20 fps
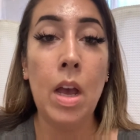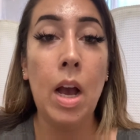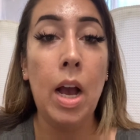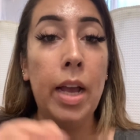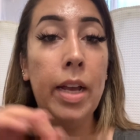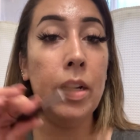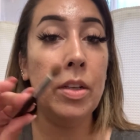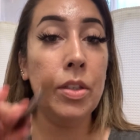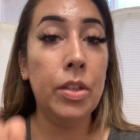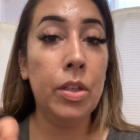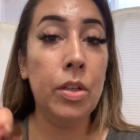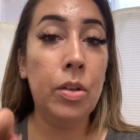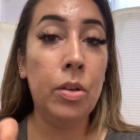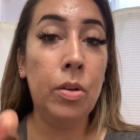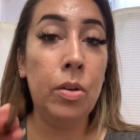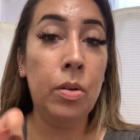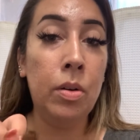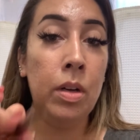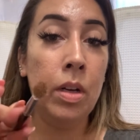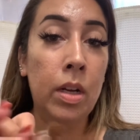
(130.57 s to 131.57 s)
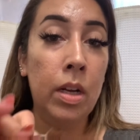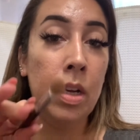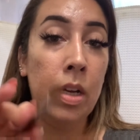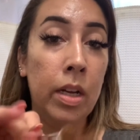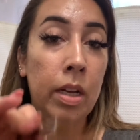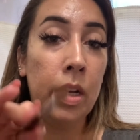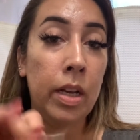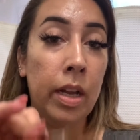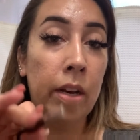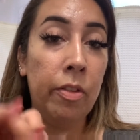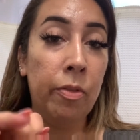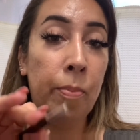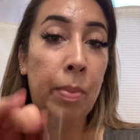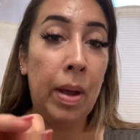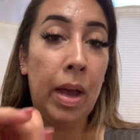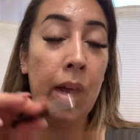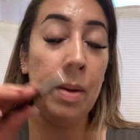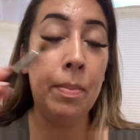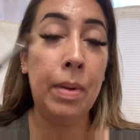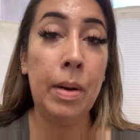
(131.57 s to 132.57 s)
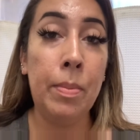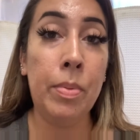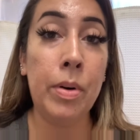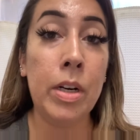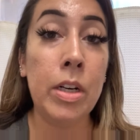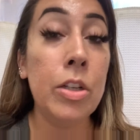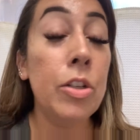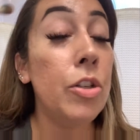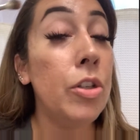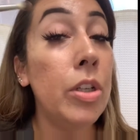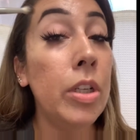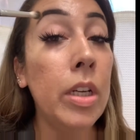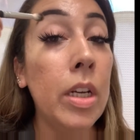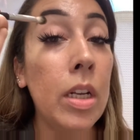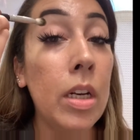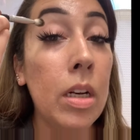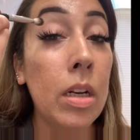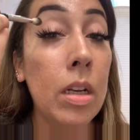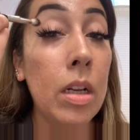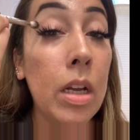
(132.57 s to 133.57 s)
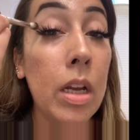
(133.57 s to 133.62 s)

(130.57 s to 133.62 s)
I also kind of pat my brush to get